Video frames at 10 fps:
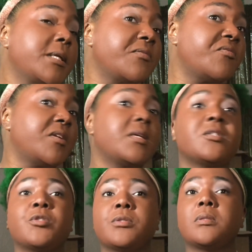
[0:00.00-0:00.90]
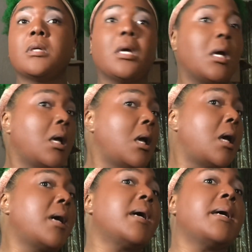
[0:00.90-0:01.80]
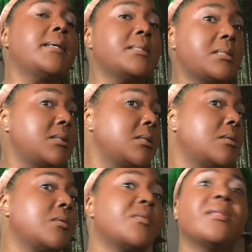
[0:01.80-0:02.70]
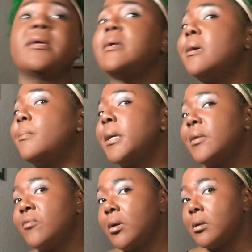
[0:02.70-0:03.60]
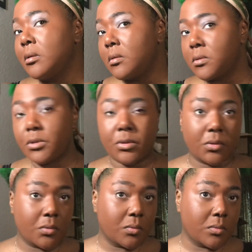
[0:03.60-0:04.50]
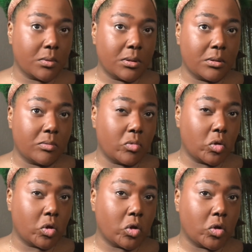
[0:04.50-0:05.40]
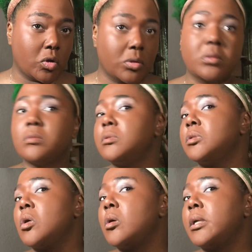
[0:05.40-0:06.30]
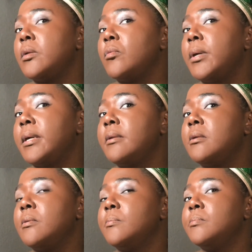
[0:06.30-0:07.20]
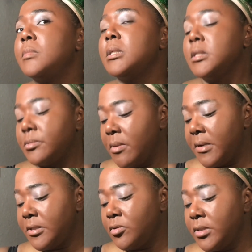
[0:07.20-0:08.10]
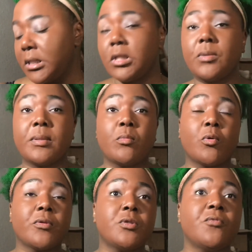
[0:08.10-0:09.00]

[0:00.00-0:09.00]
pretty finish. I still think I might have gone a little too dark and red. Maybe I do need a little bit more of the